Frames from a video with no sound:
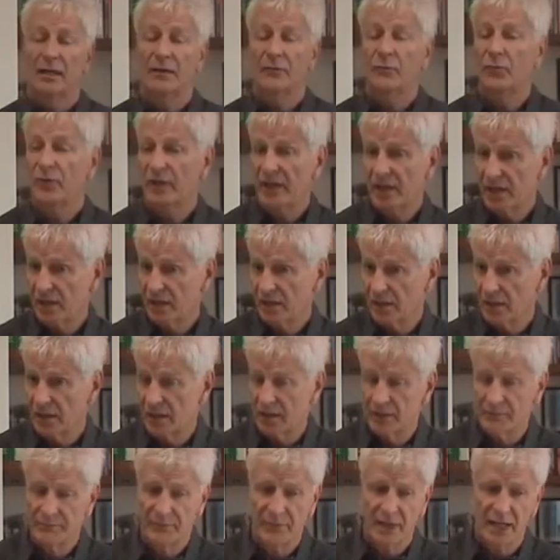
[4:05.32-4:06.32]
We
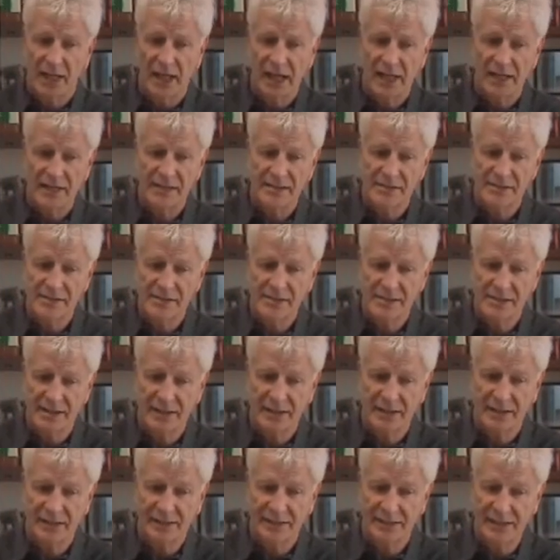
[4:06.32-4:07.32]
are, and
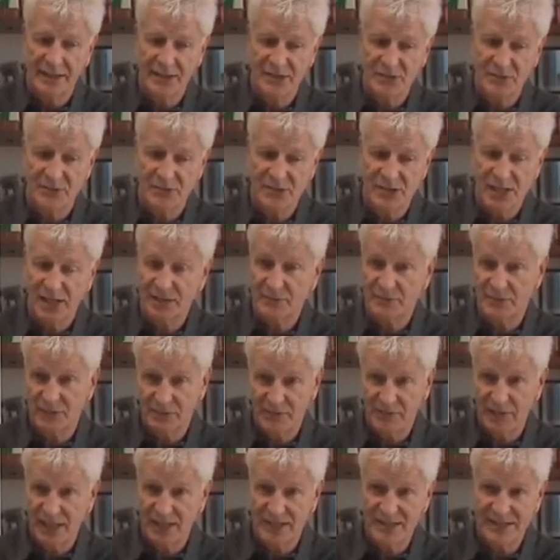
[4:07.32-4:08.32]
this was helped
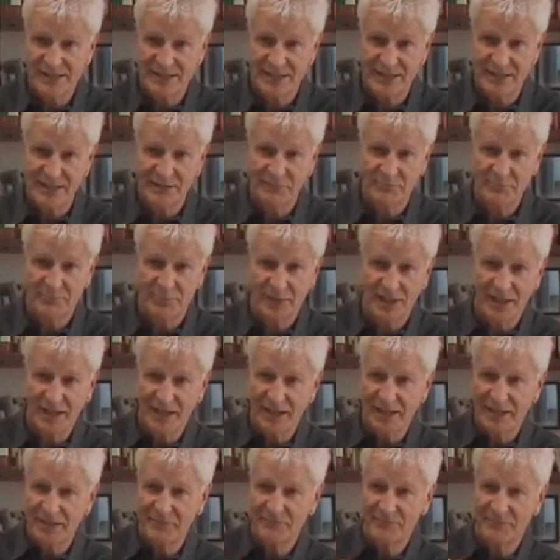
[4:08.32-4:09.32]
immensely
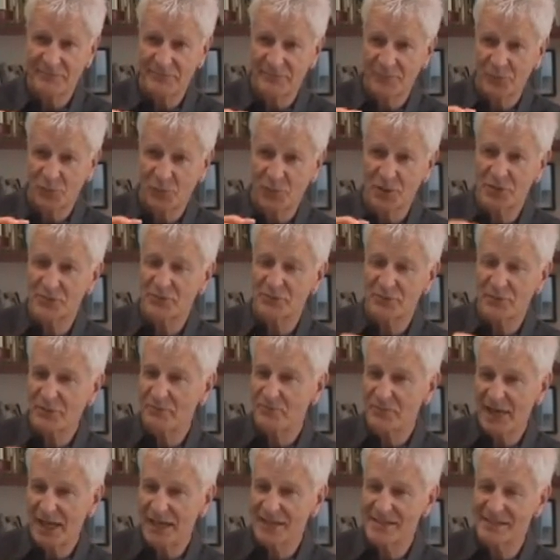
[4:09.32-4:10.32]
by what we
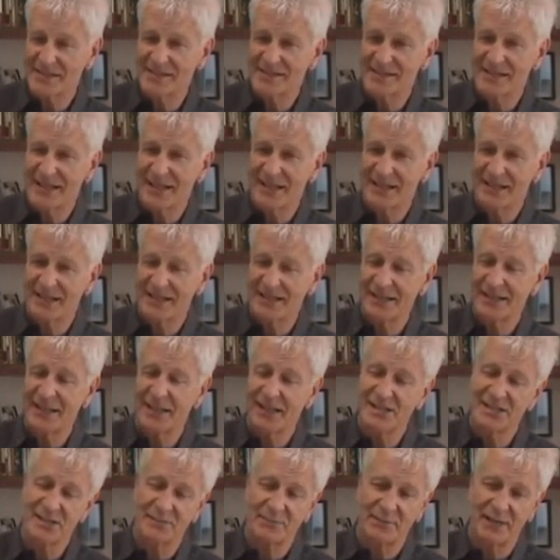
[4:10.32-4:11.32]
meant and in
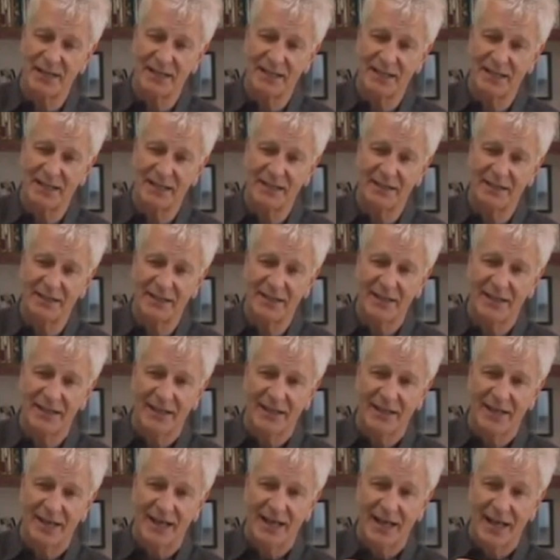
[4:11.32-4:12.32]
explaining
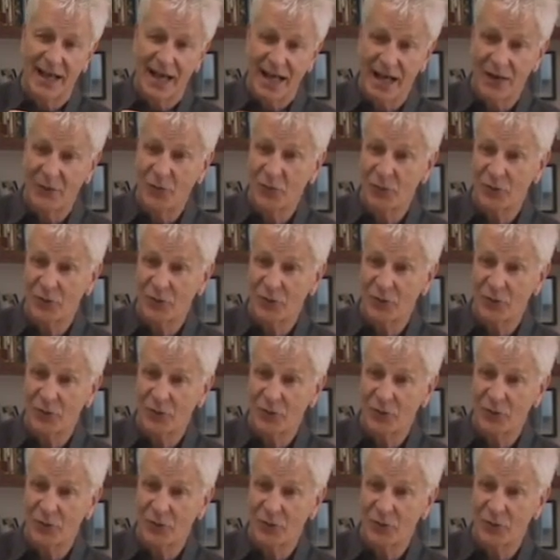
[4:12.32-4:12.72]
how